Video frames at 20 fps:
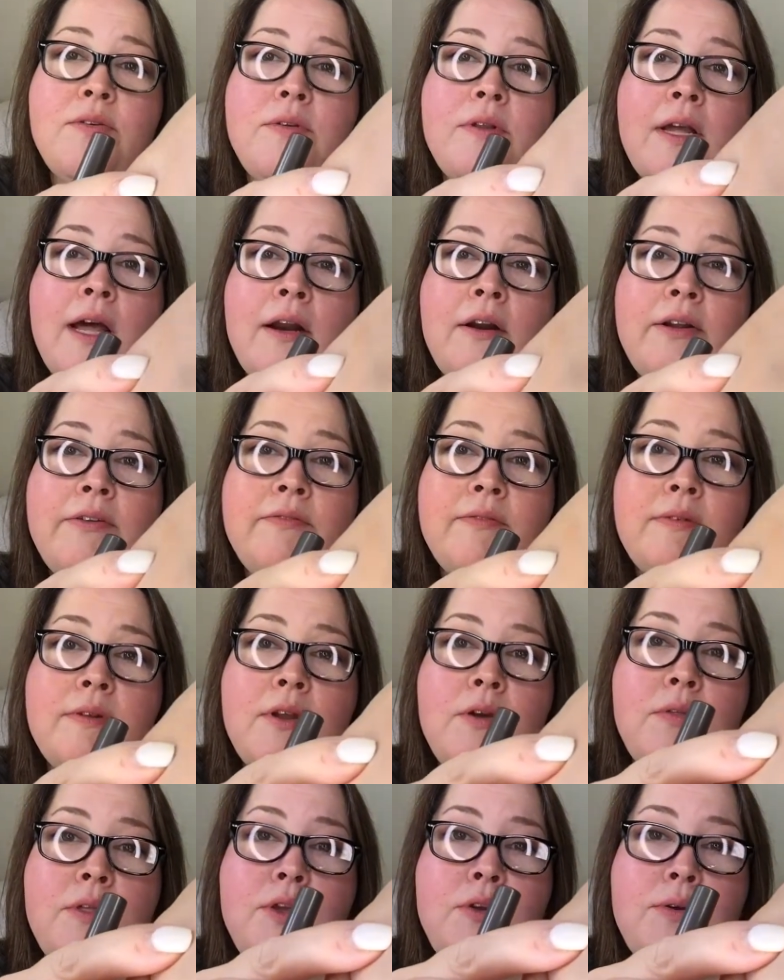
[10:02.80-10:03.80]
you, I don't even
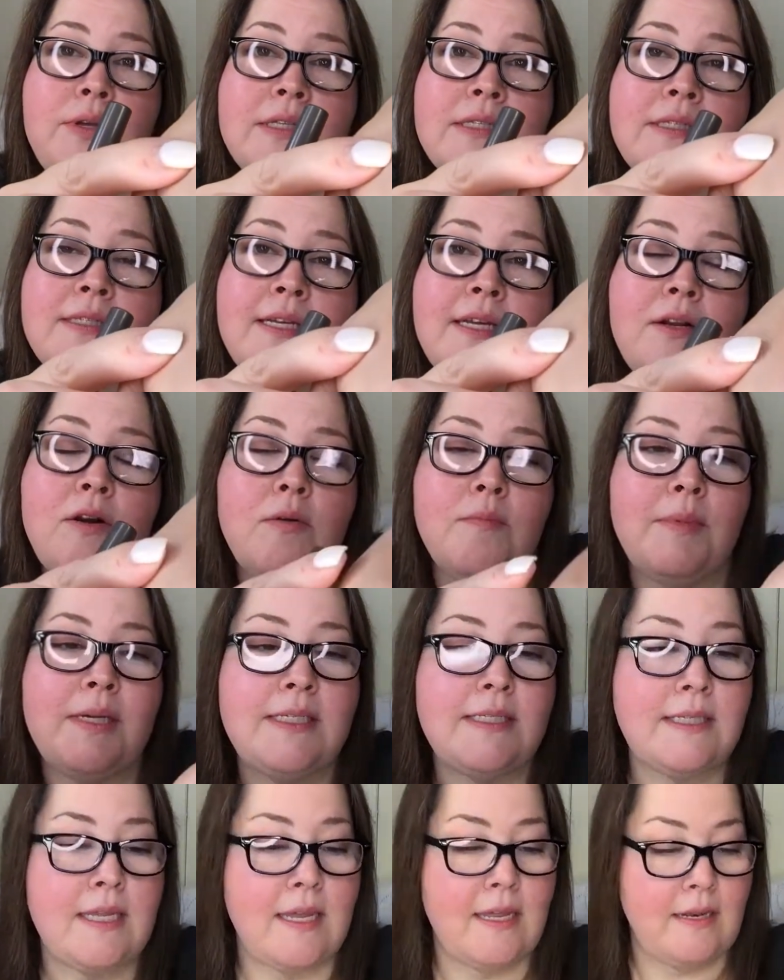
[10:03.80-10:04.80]
know that you can see it on my
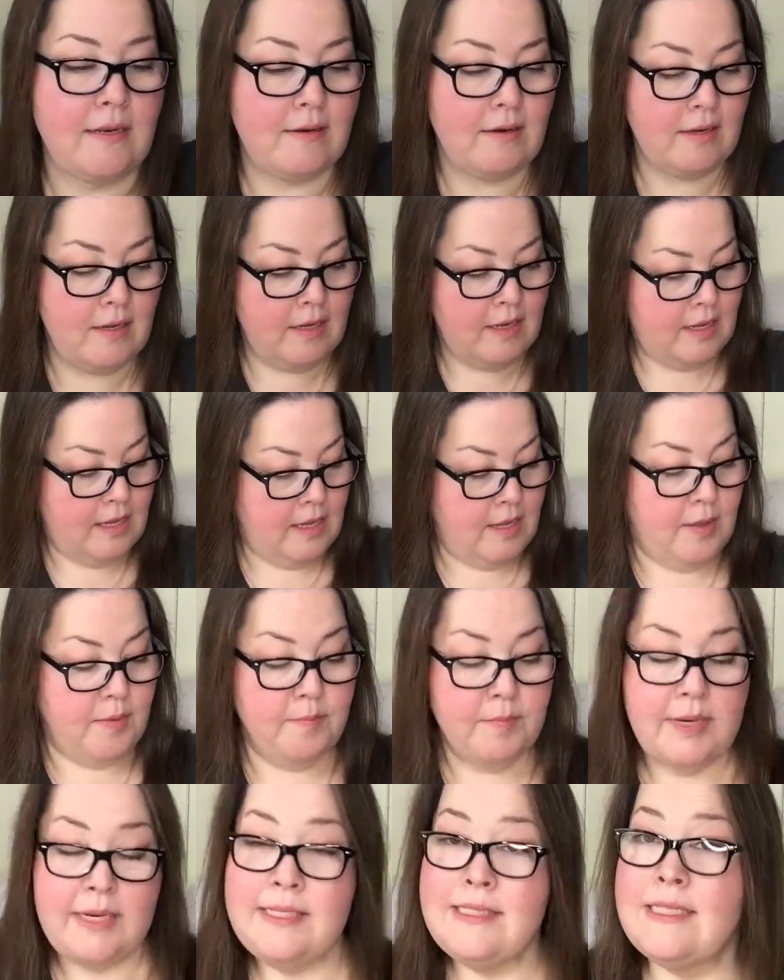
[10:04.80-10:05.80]
skin.
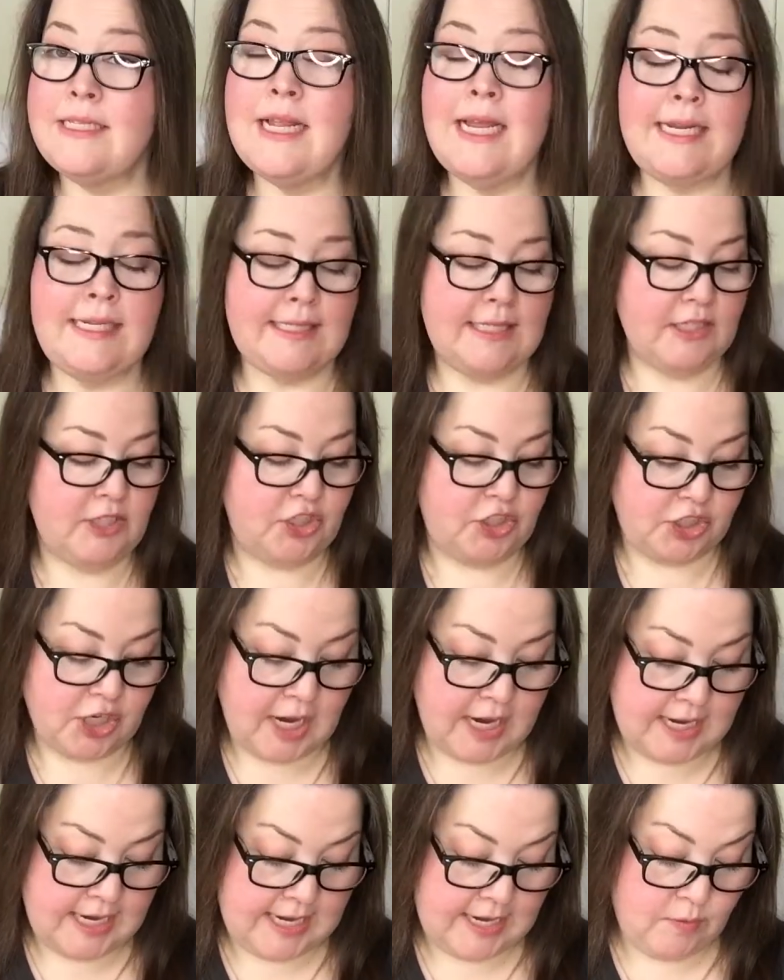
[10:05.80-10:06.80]
But it's nice and
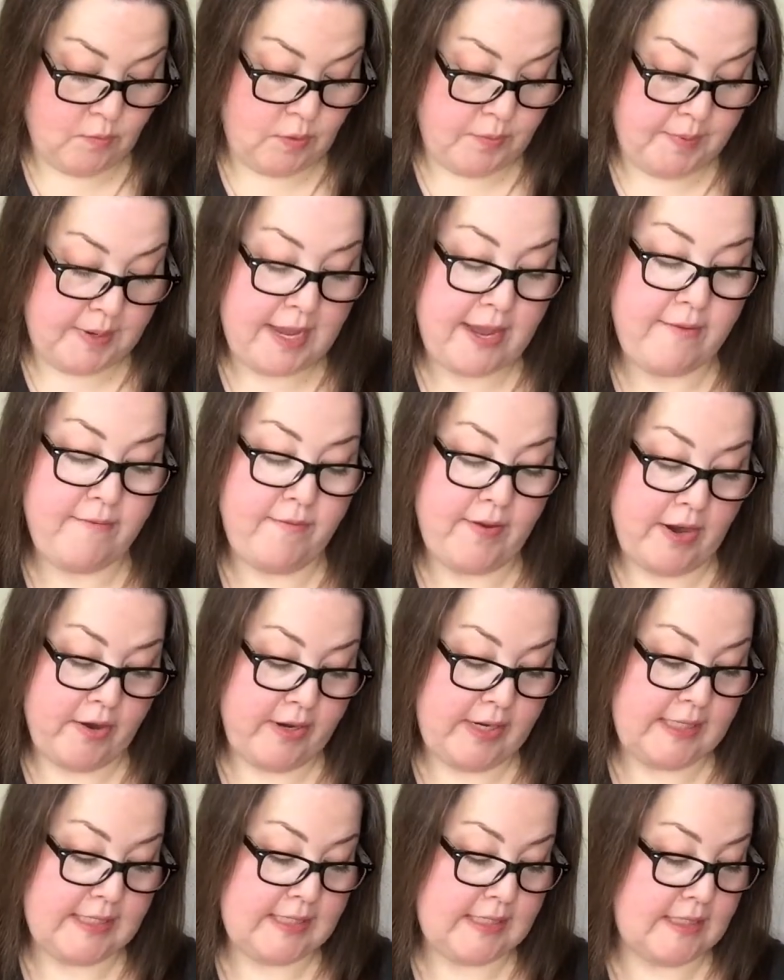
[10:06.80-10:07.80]
shiny. It would be a
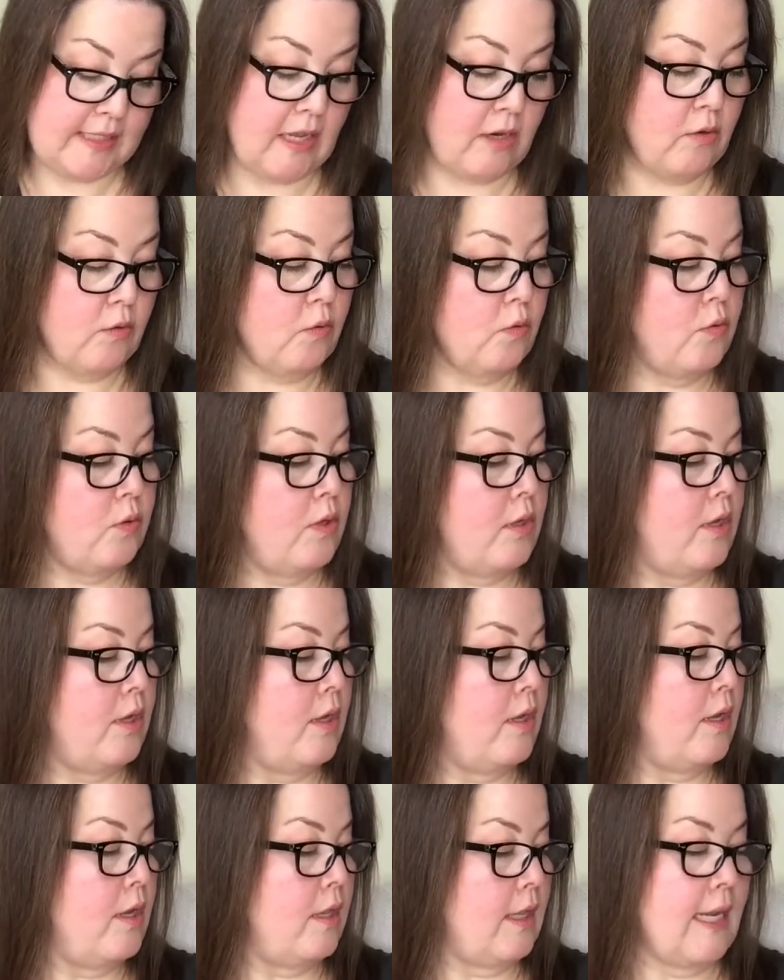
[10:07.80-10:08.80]
very subtle,
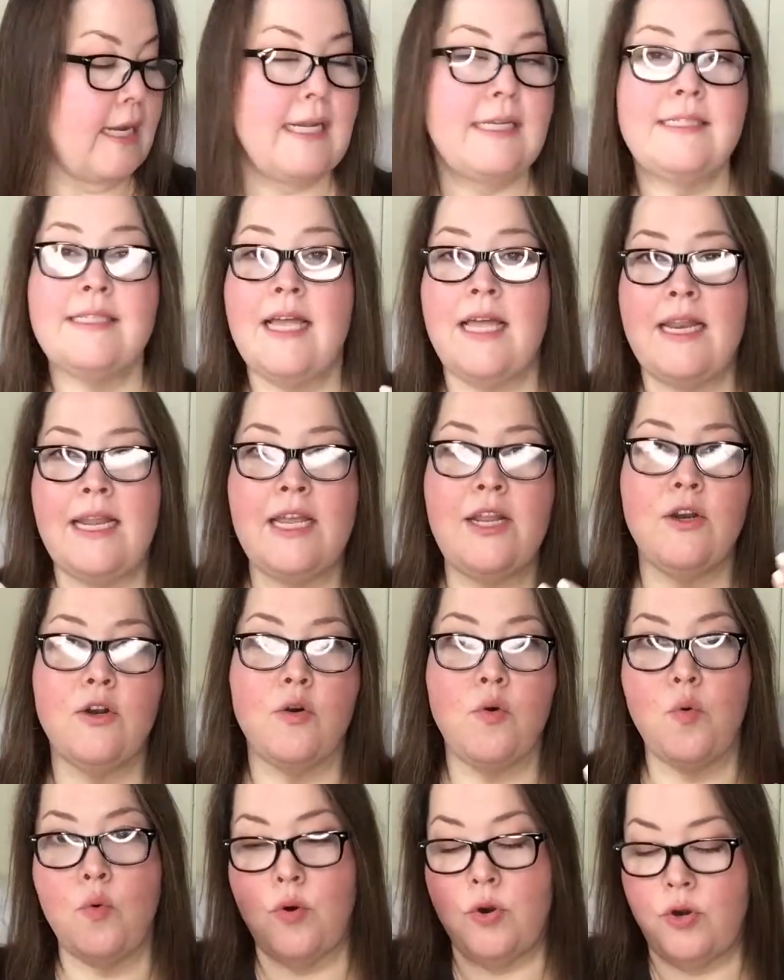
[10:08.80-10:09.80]
like I said, inner
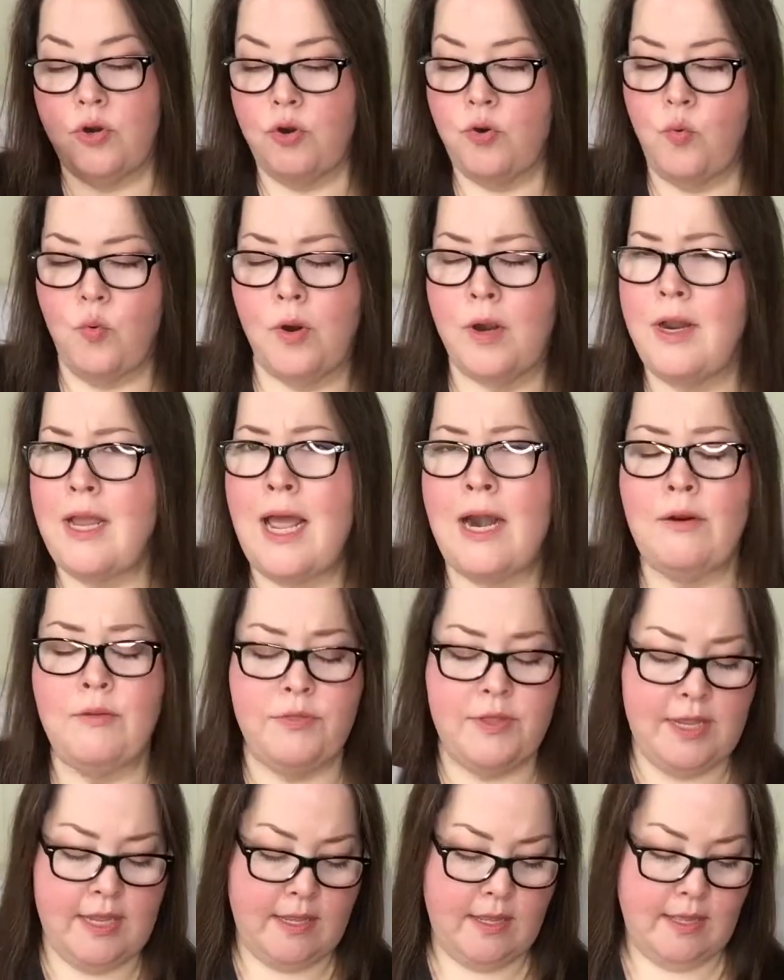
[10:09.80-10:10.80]
corner or I
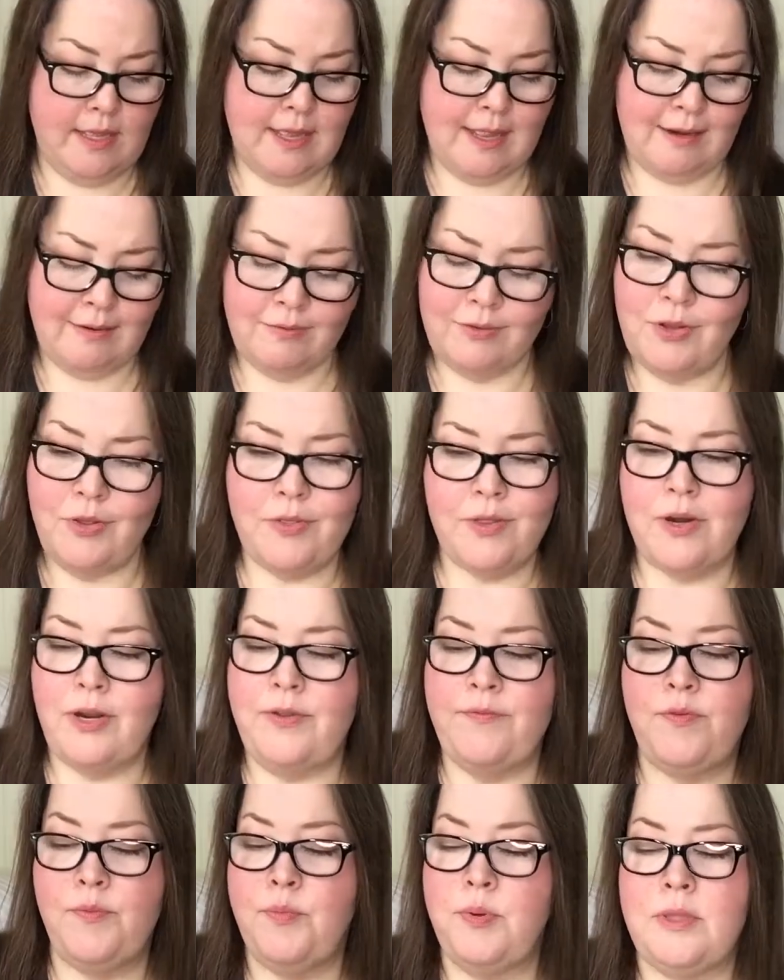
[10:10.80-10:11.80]
don't think, I don't know that
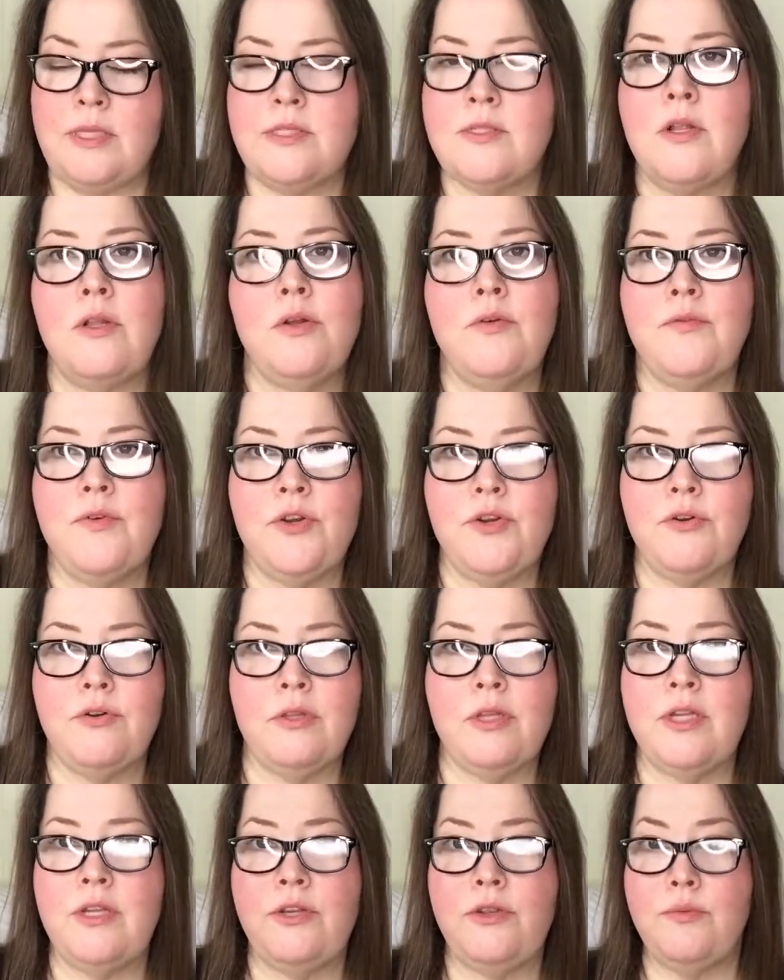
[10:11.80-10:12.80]
if you put this all over your
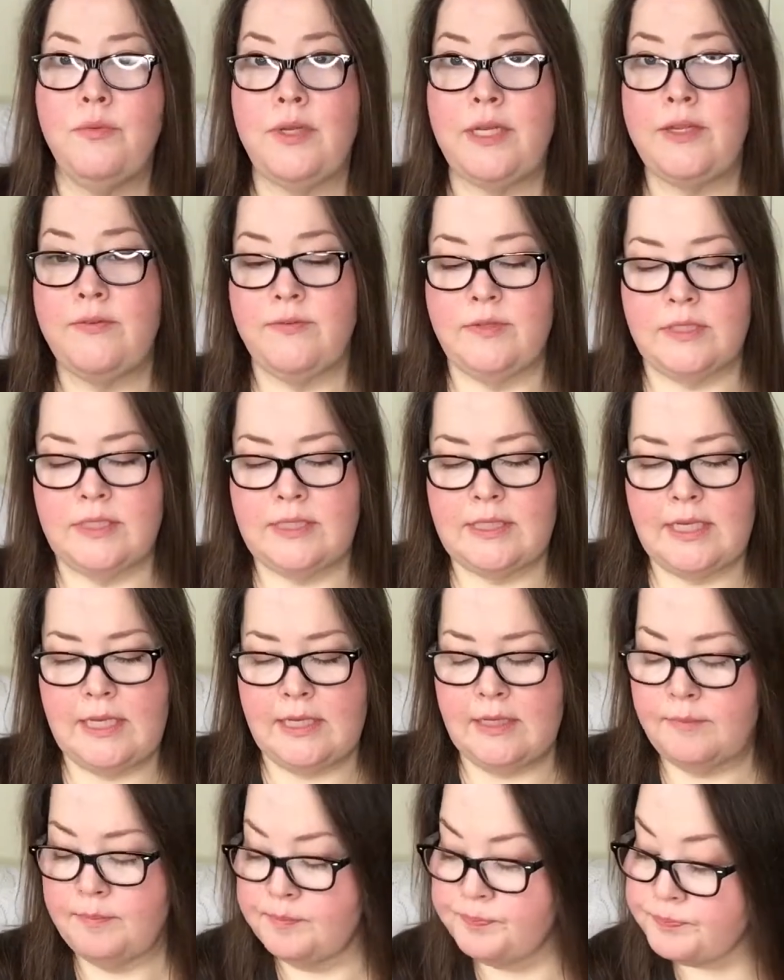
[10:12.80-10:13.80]
lid, you would even see
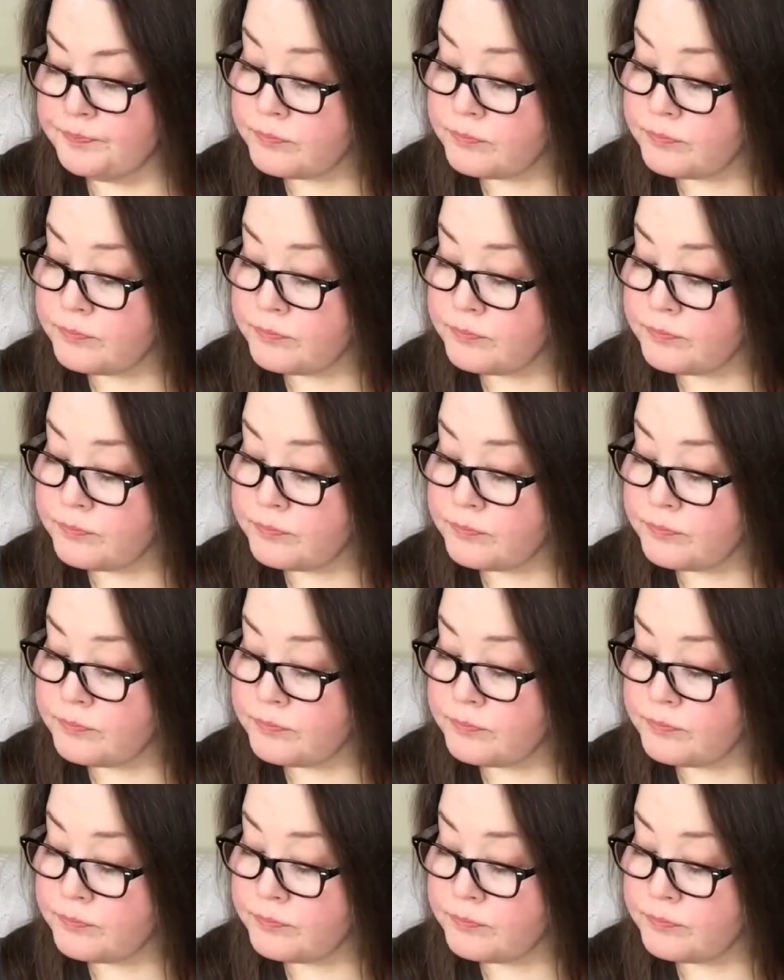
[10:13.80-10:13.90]
it.